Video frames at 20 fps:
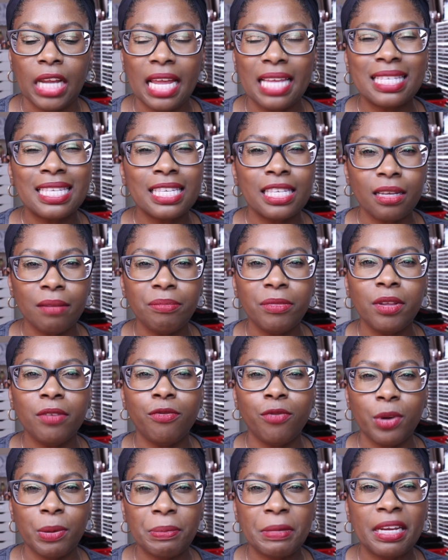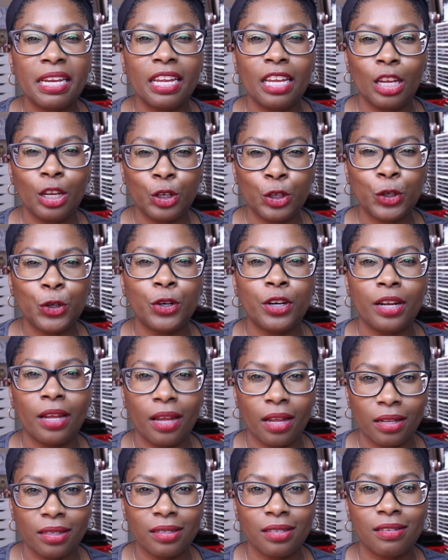and something from the
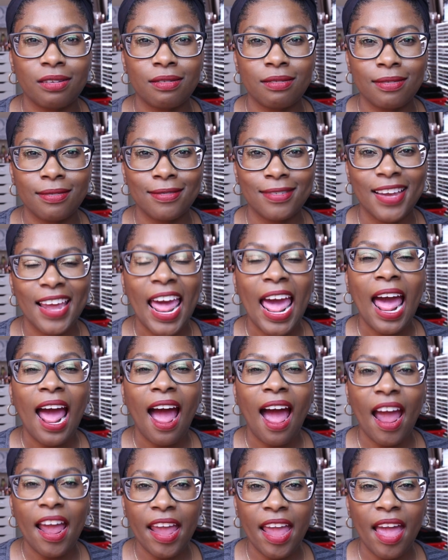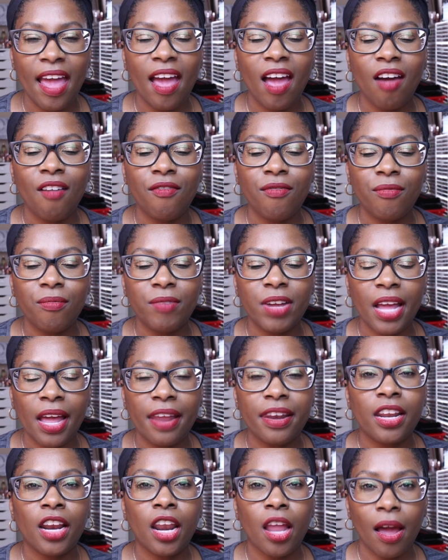internets. I have
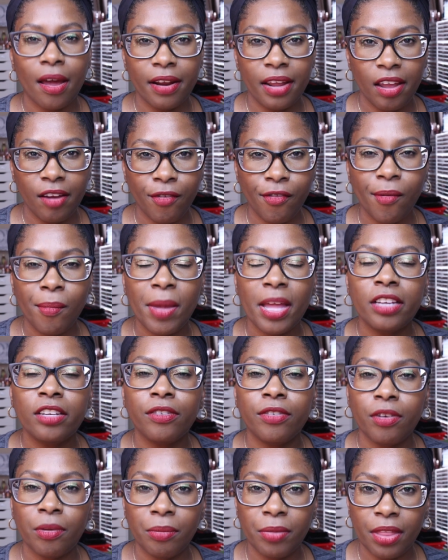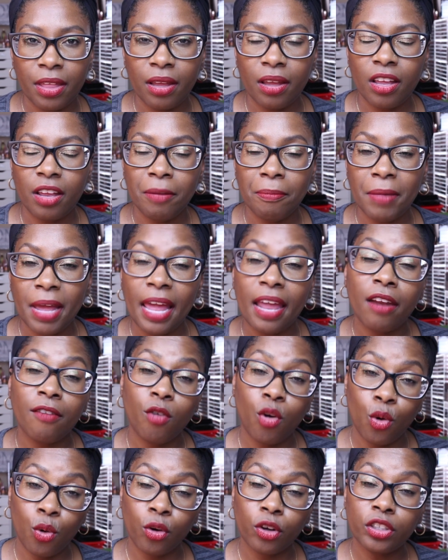gotten a lot of information from them, and of
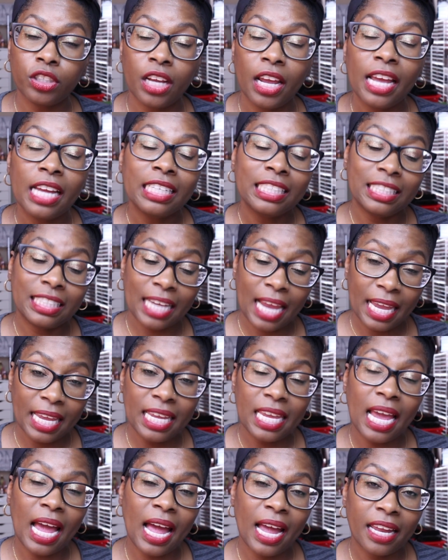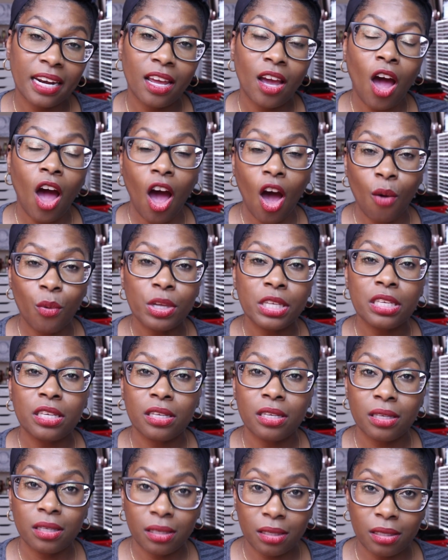course, Jackie Aina always
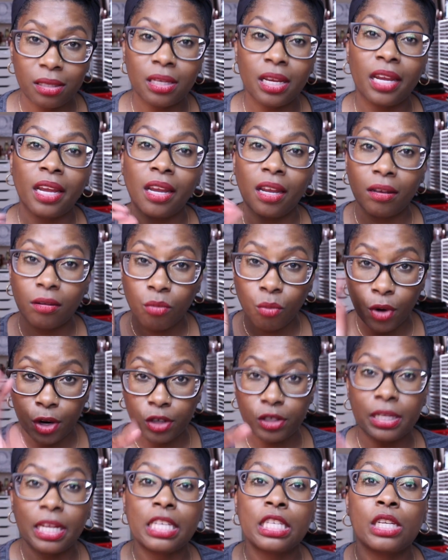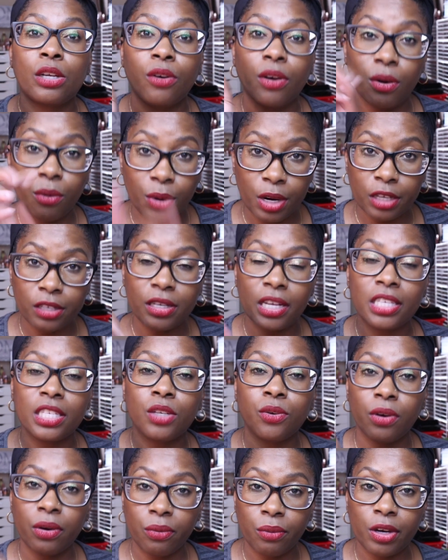saying, wear sunscreen, wear
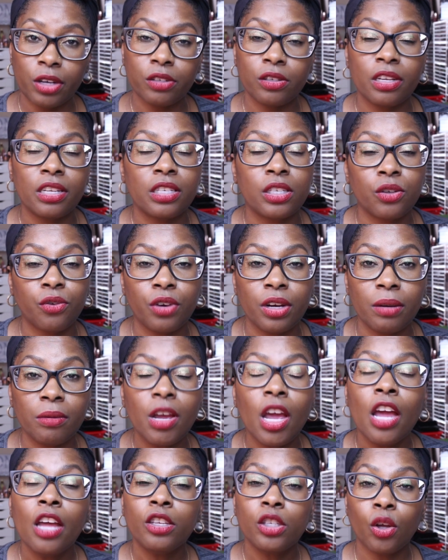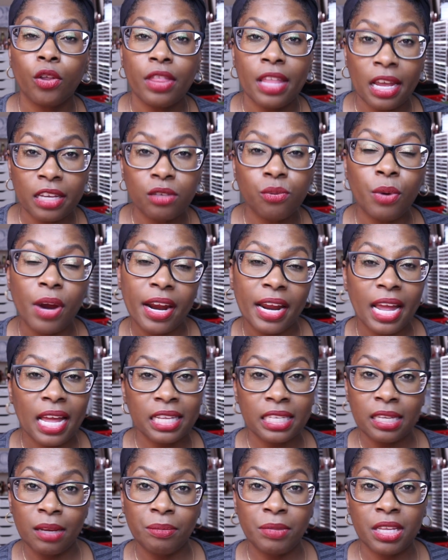sunscreen, wear sunscreen. So that's where I
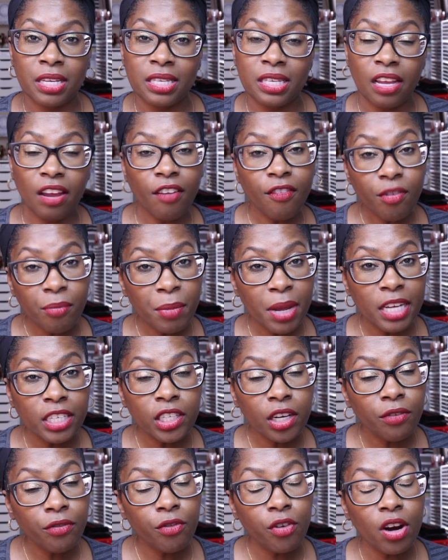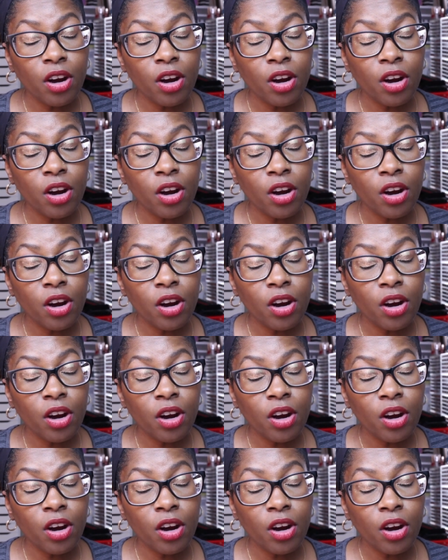got some of this information